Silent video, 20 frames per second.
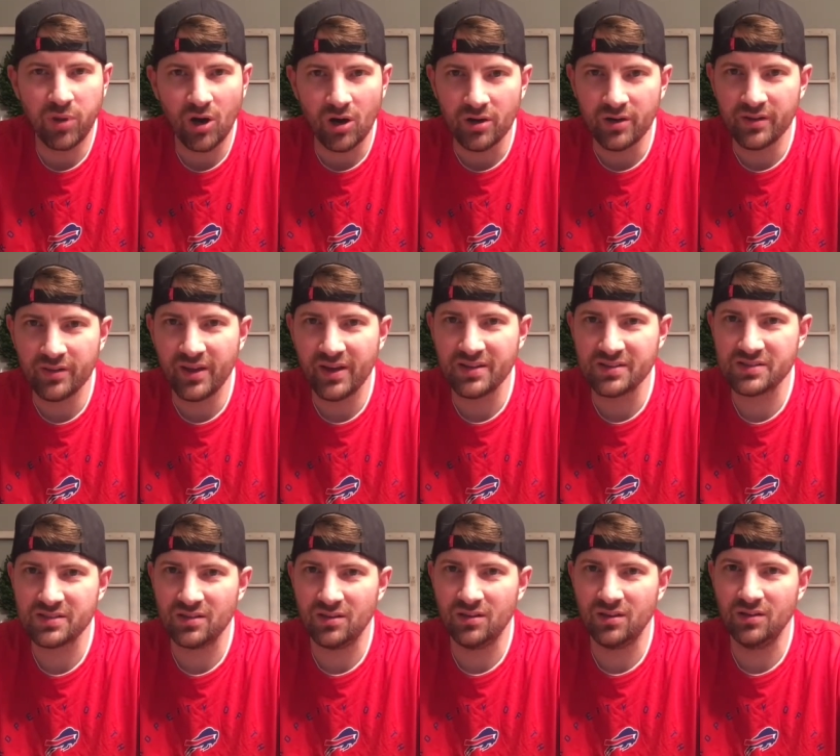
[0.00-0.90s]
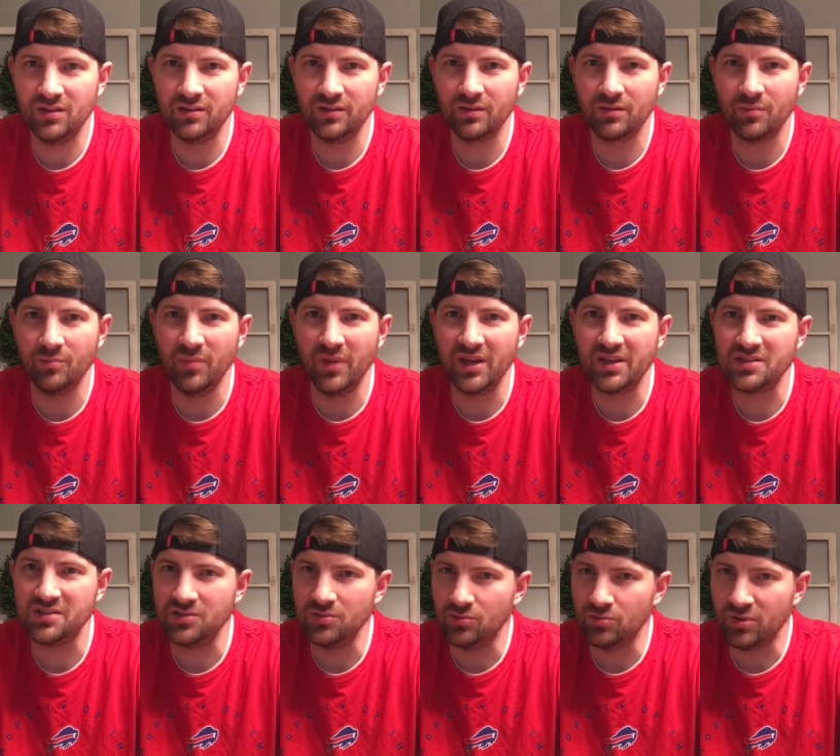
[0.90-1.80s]
part of that song
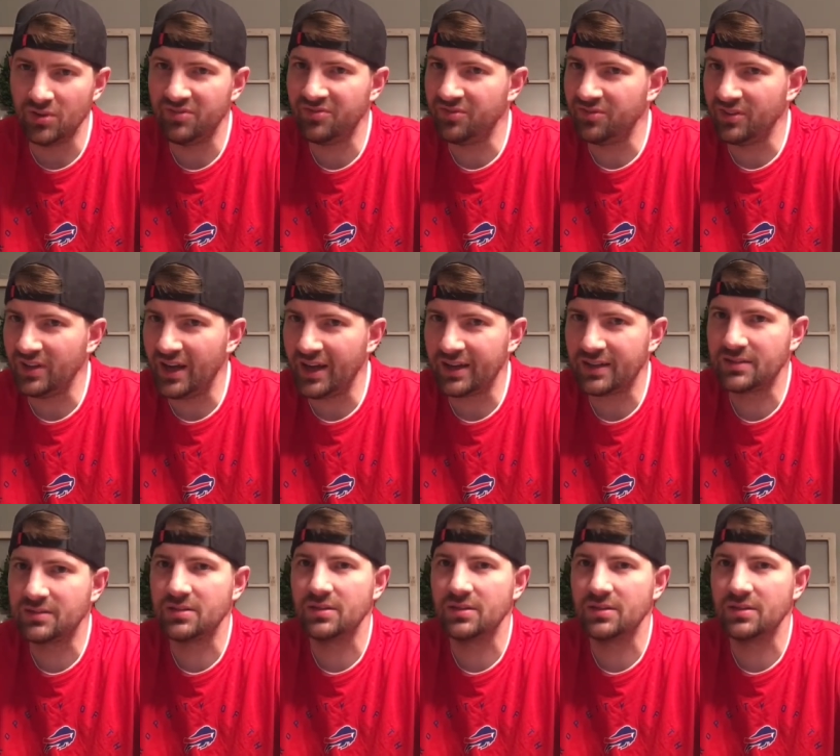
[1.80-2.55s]
makes you reflect